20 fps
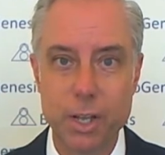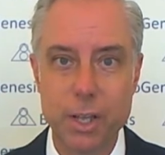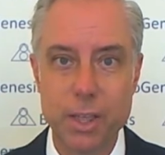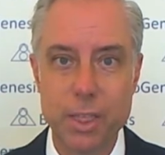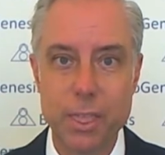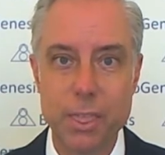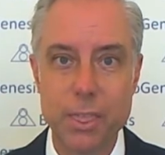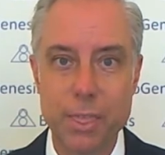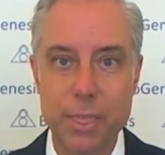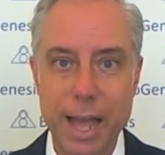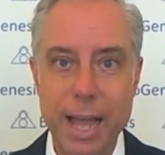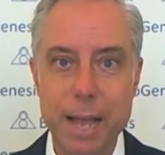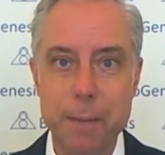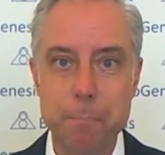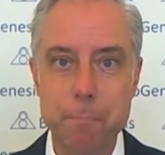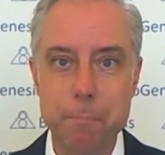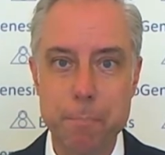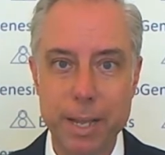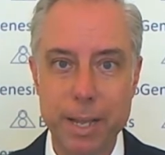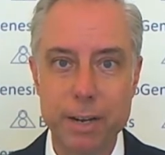
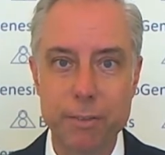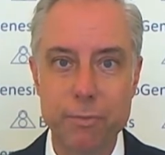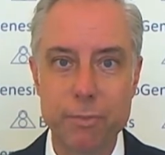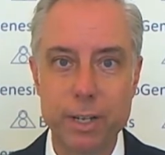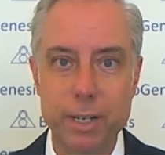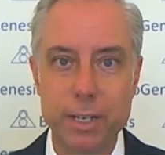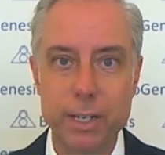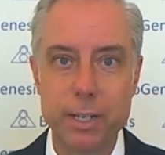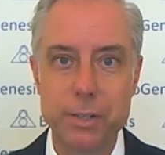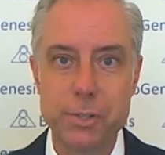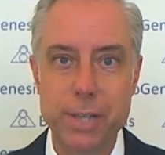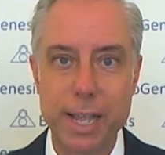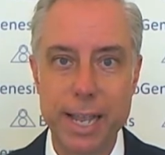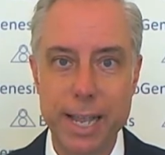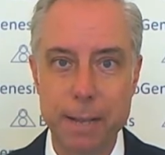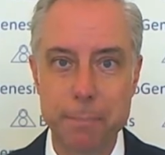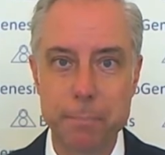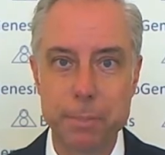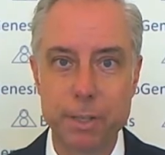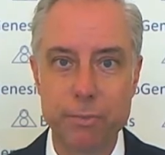that benefit is
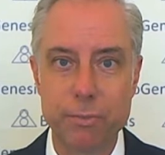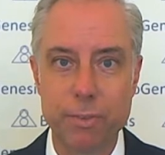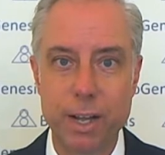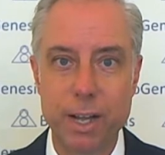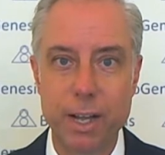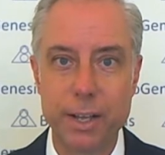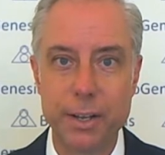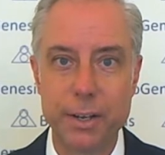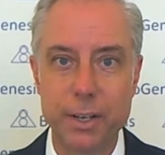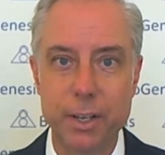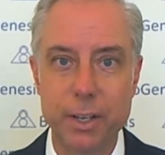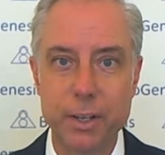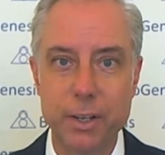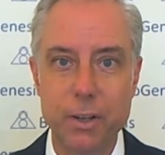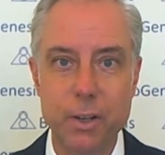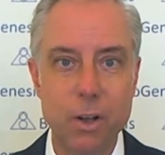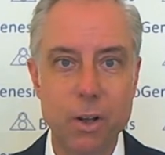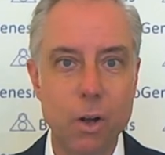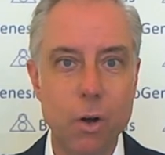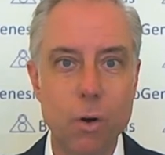amplified
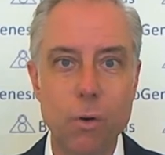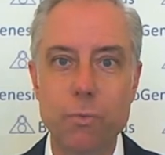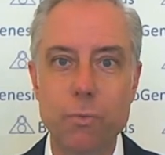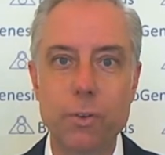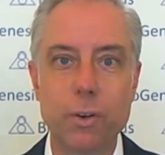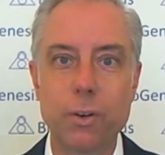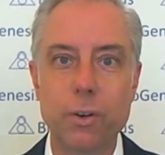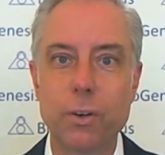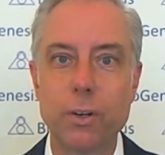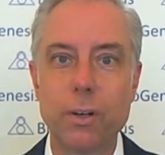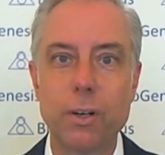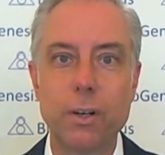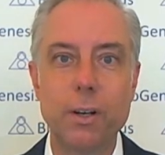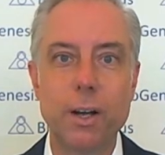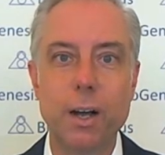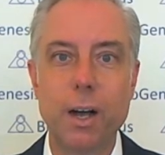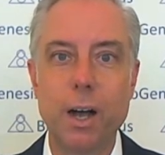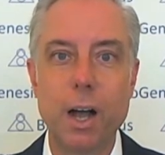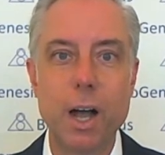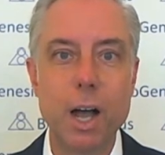over
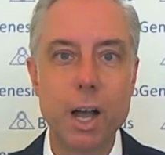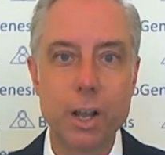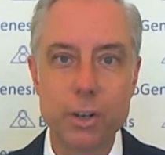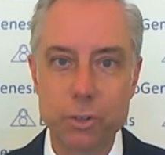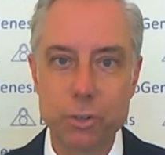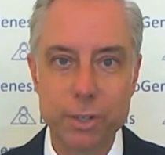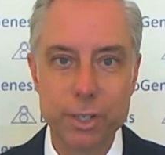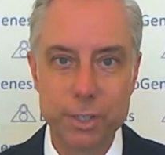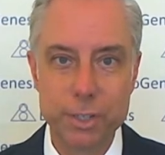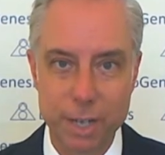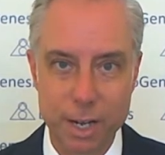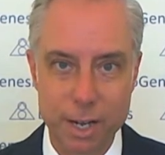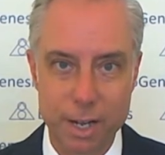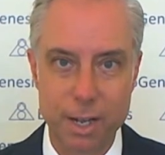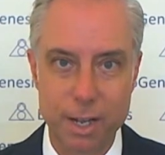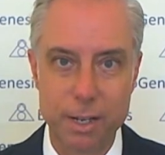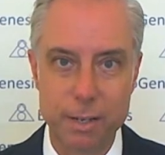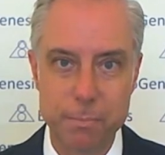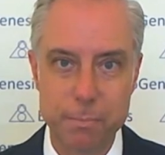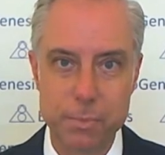100
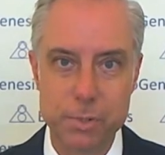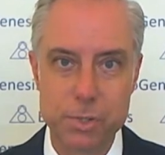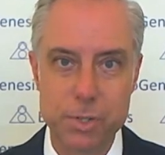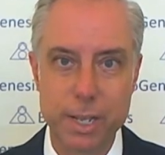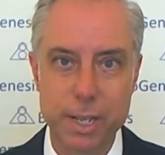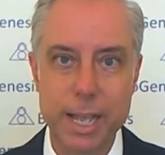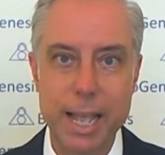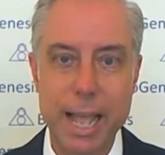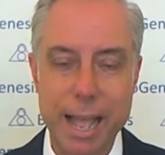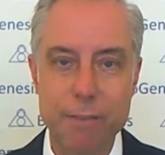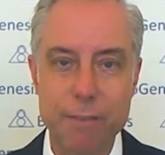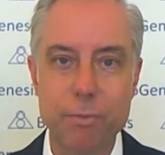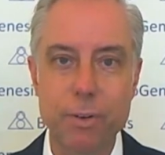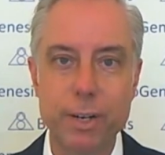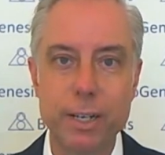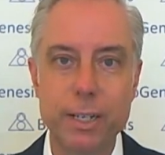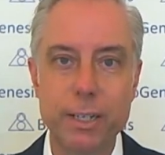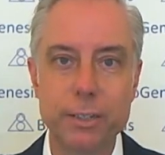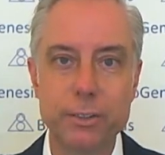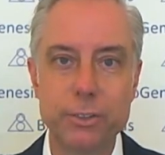times
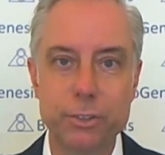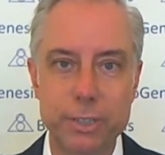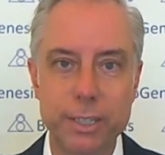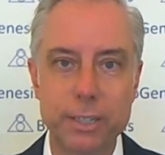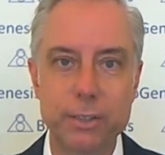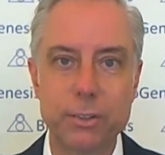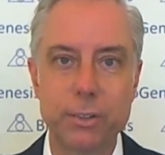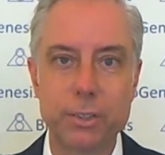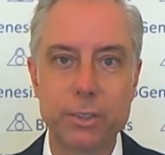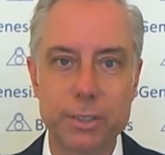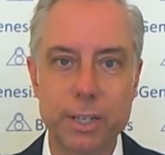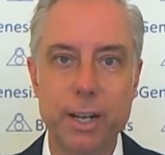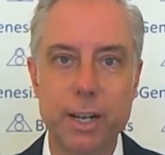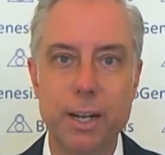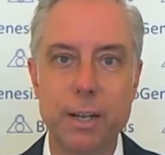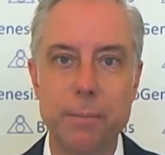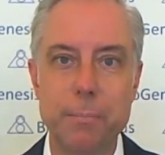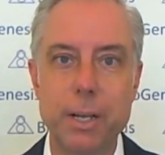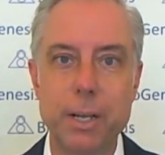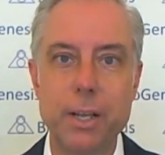every single
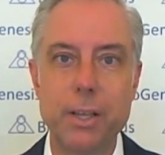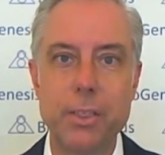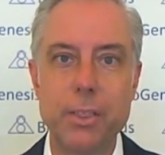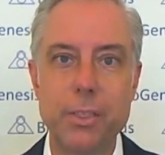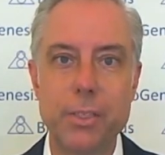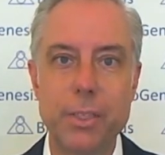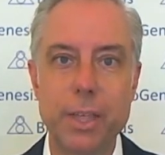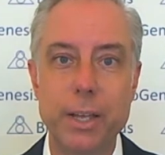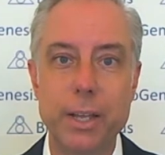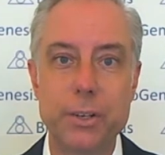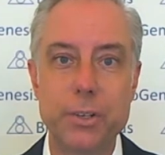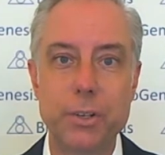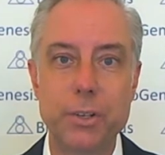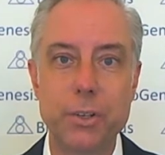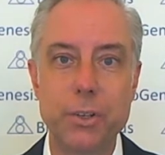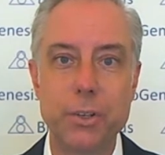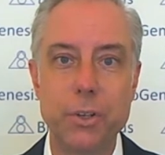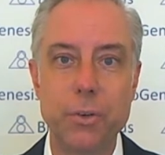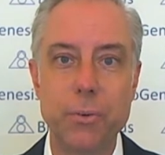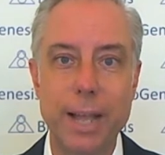time that
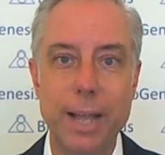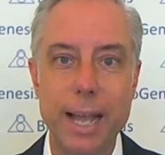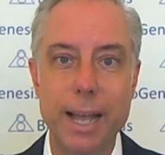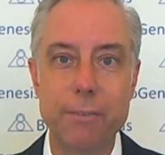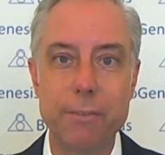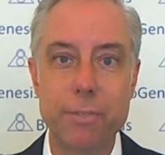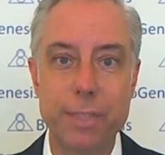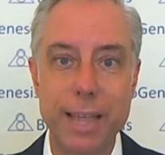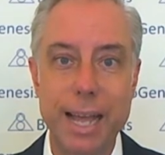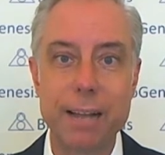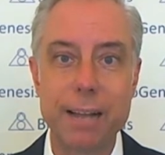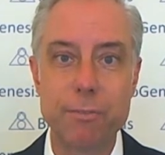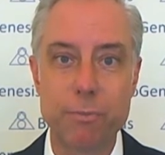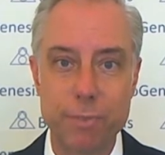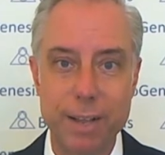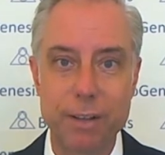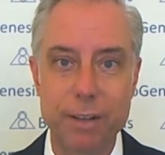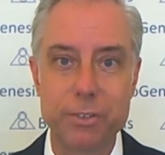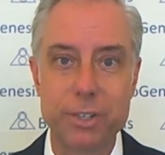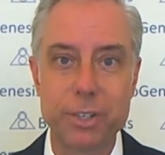you have that
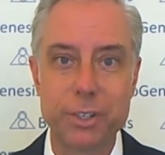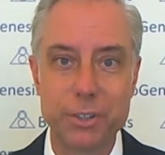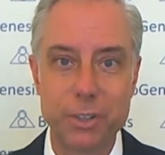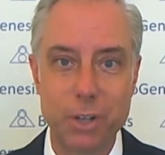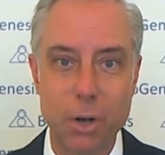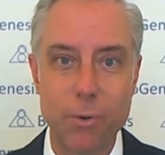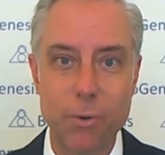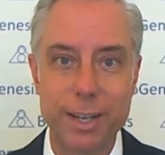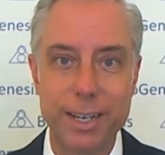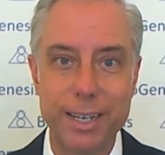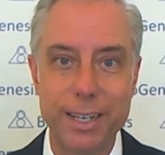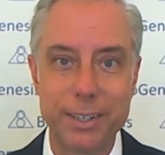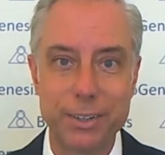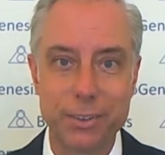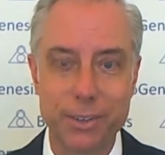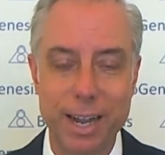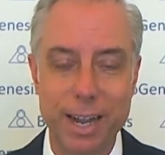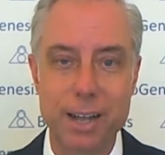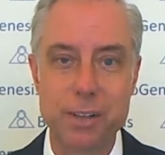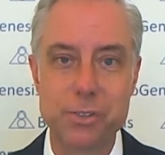fountain going in your
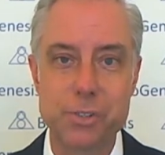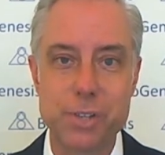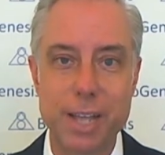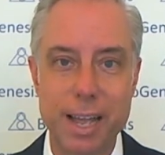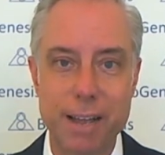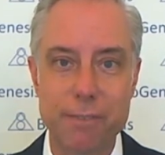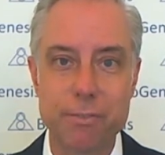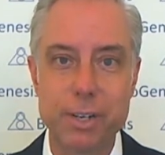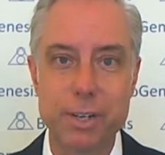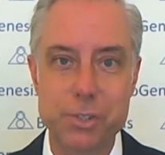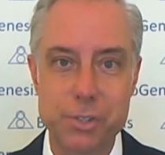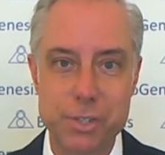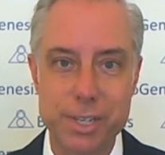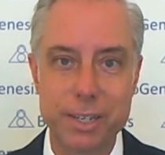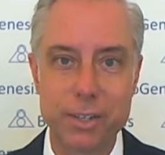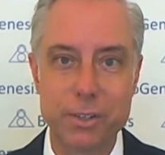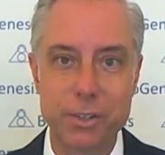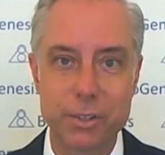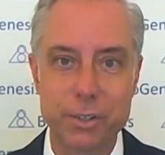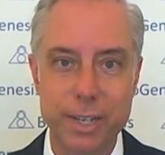house every
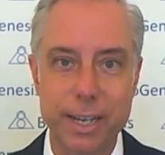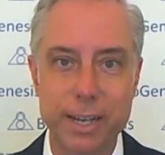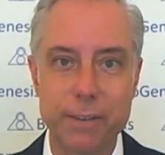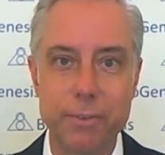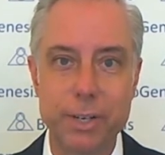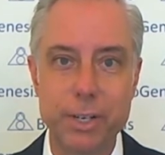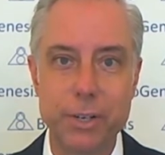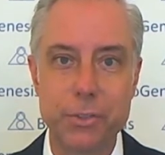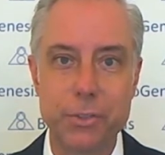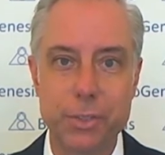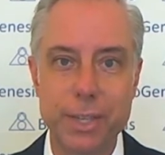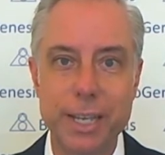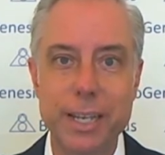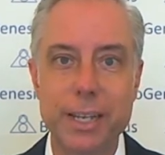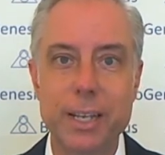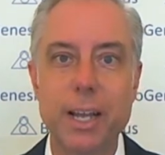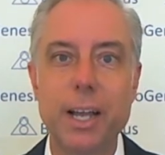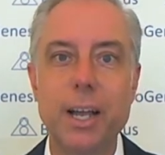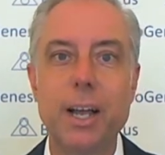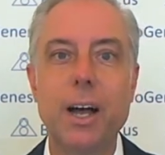single day. When you think
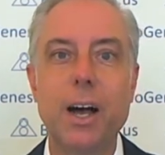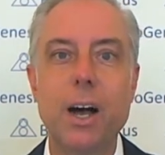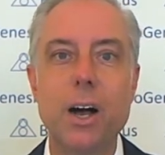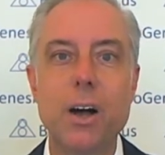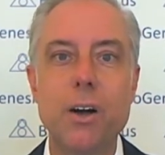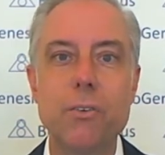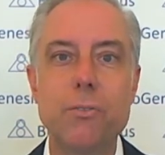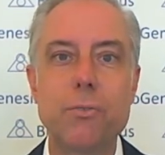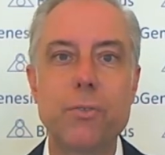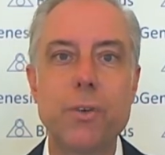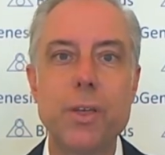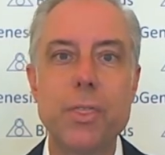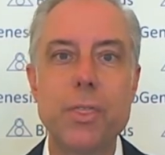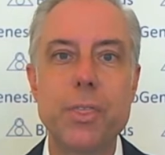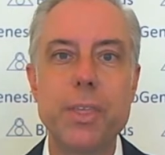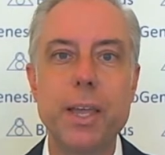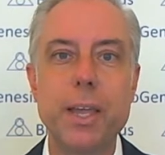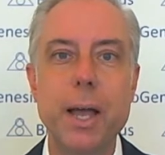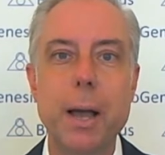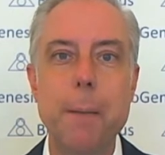of
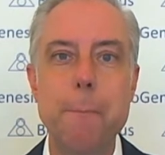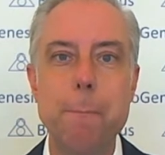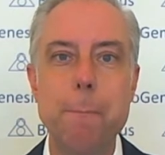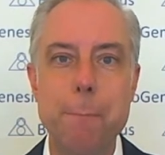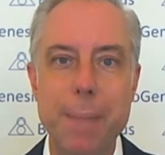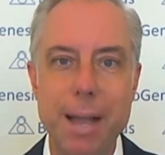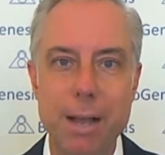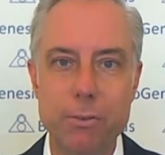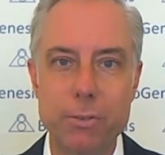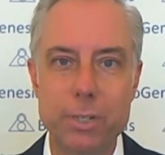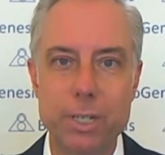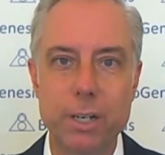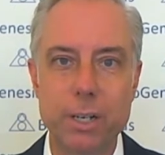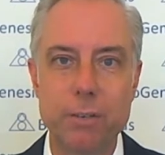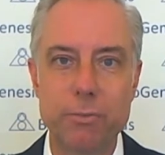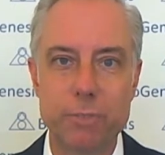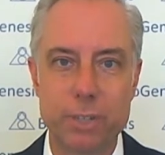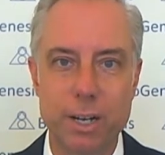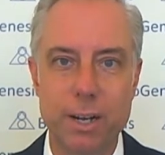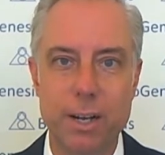the amount
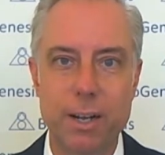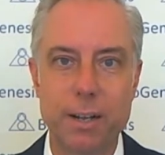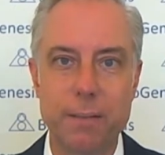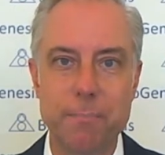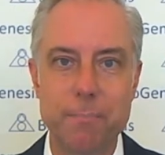of time